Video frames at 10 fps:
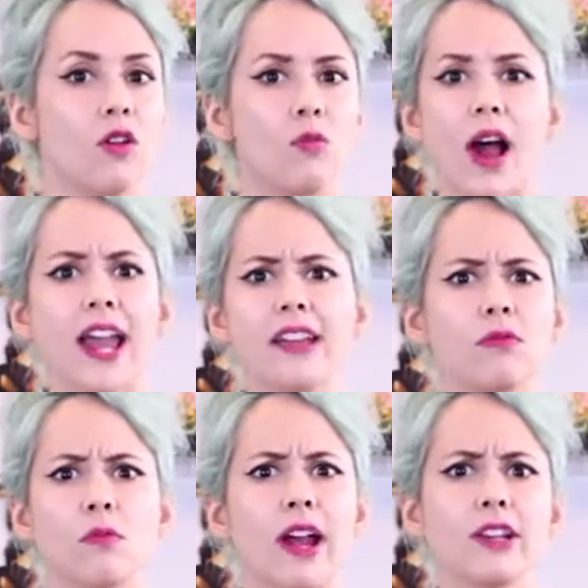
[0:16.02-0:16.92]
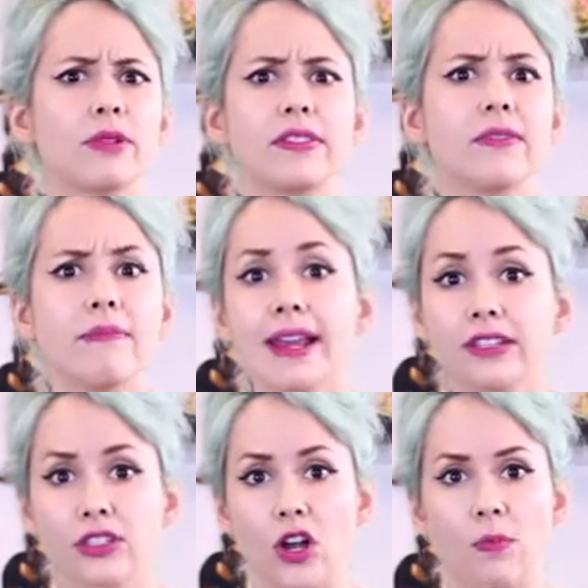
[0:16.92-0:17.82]
why do we even make
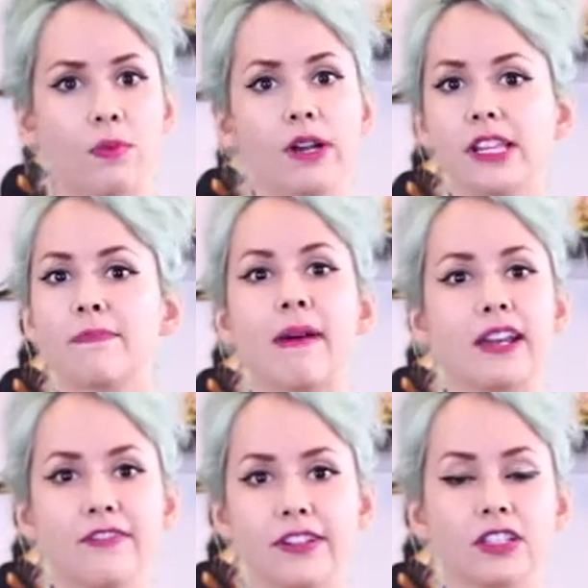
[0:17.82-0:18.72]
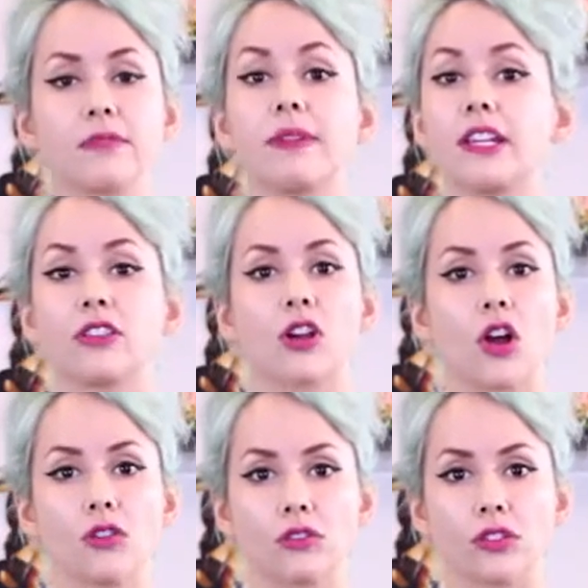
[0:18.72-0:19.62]
soap, what are the benefits to making your
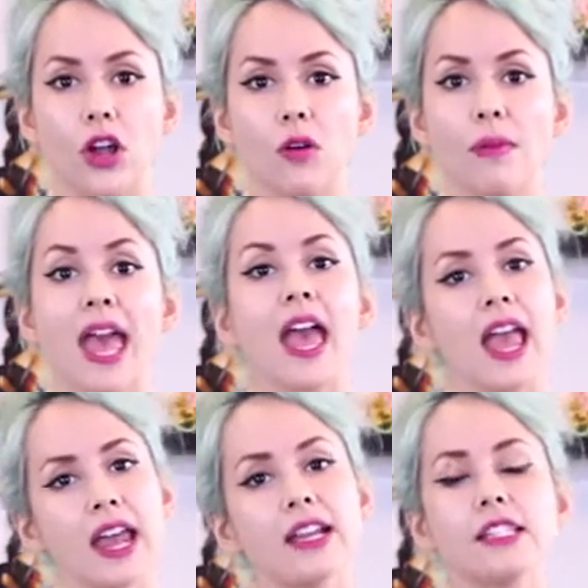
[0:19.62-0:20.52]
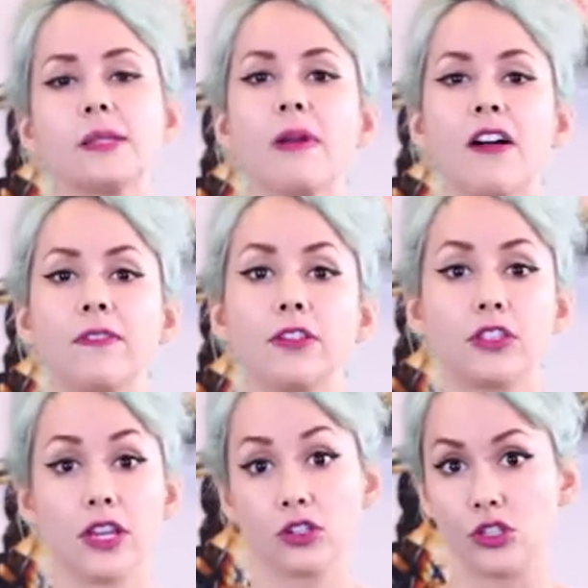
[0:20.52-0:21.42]
own soap, and some
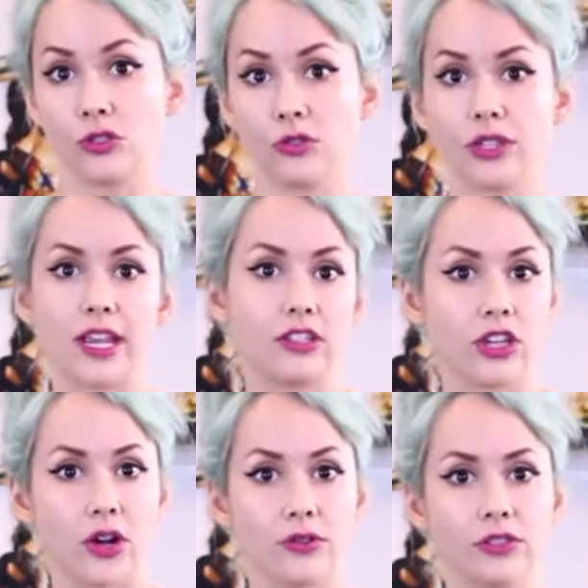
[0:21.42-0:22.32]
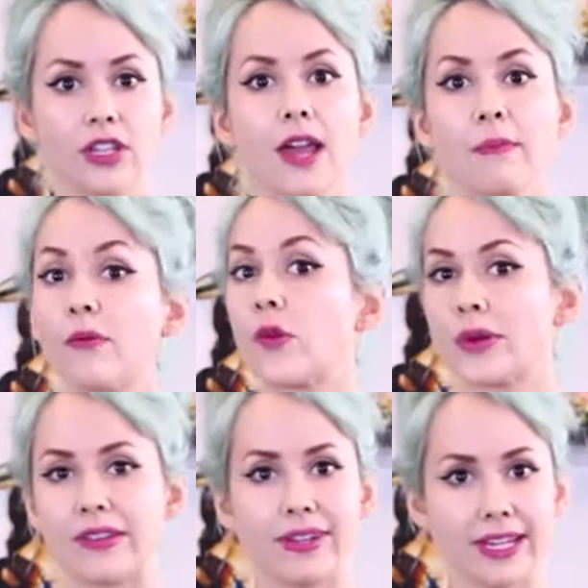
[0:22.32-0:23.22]
helpful do's and don'ts before
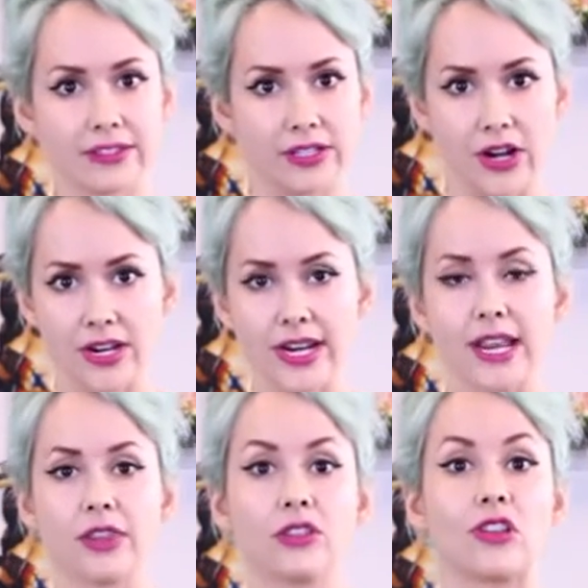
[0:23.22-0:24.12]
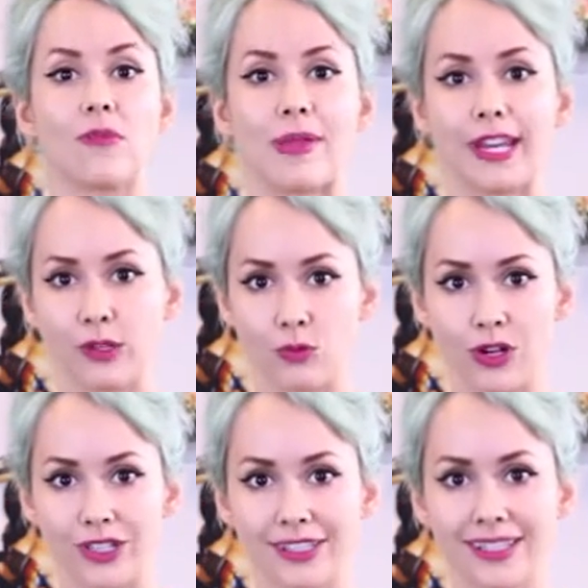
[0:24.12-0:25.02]
we even get started in the soap making
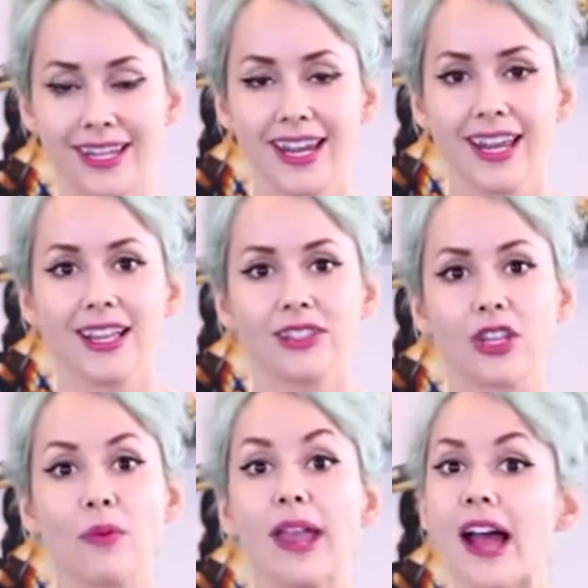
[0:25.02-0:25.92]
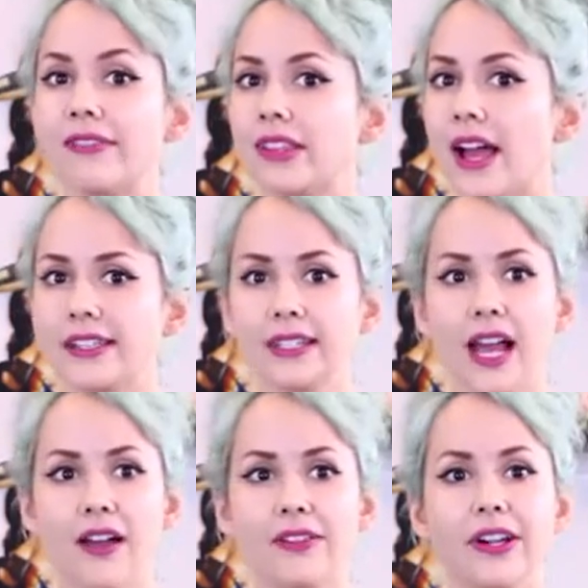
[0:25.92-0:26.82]
world. So we have a lot to
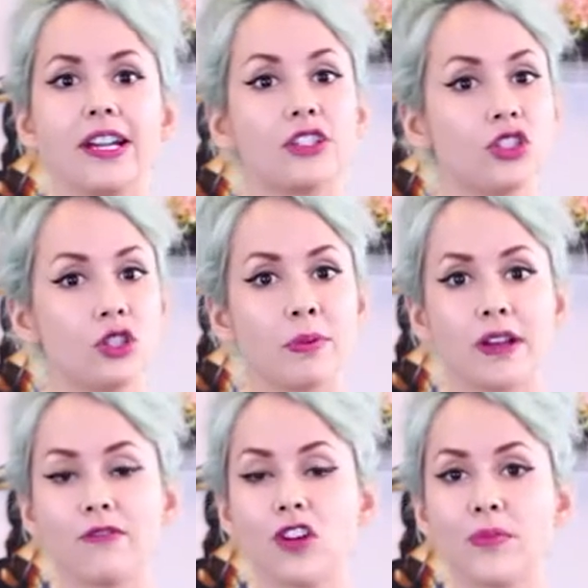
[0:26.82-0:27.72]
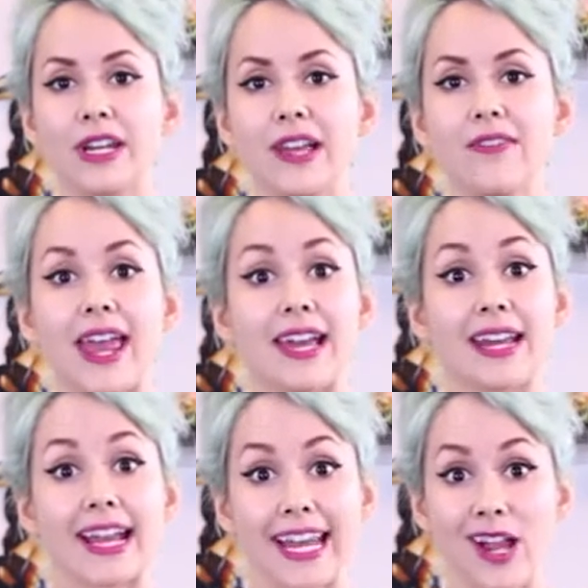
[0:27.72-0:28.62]
cover. It's super informative,
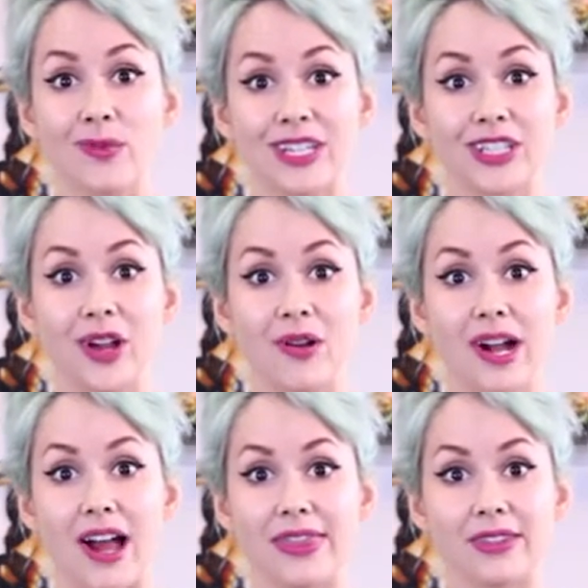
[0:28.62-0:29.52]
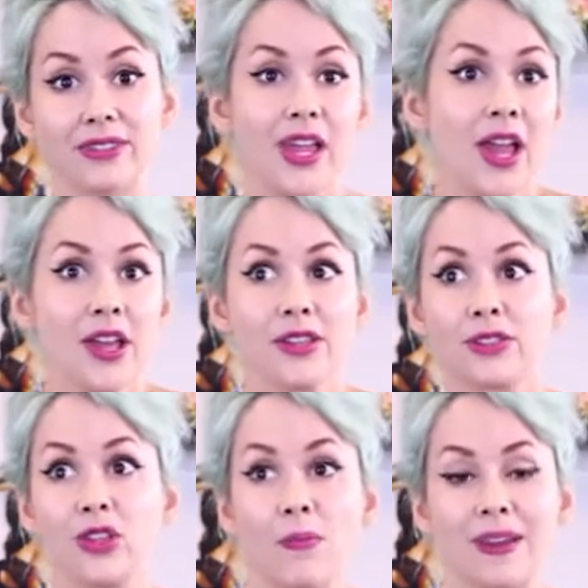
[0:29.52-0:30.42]
and I can't wait to go on this
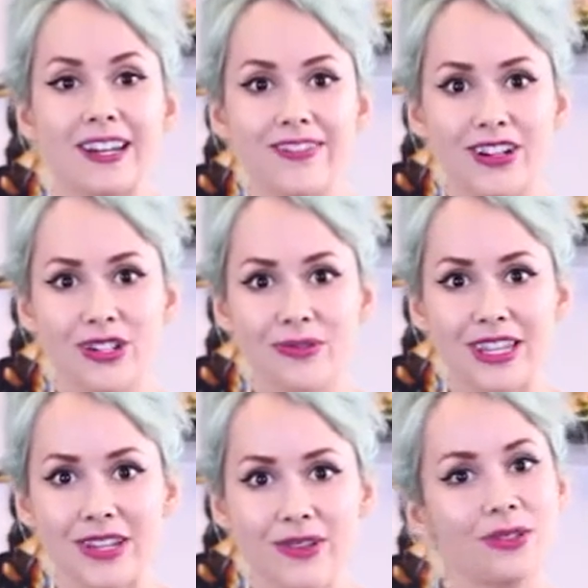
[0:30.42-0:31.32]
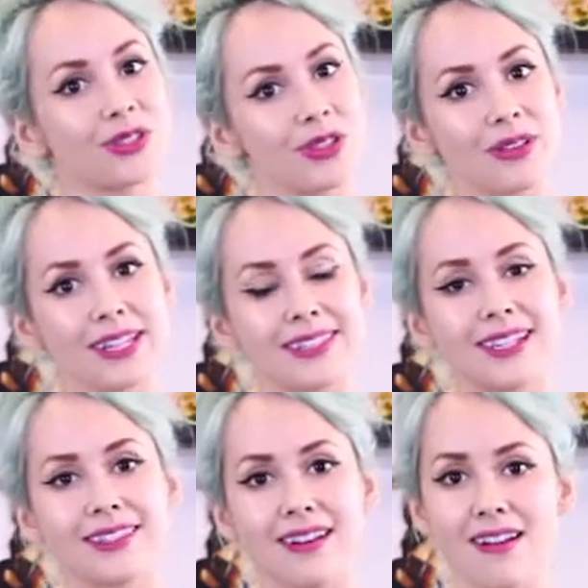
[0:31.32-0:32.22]
soaping adventure with you. So let's
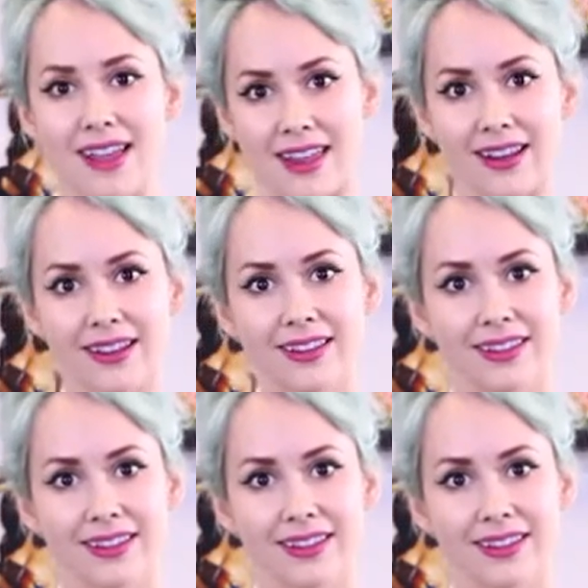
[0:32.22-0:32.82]
get started.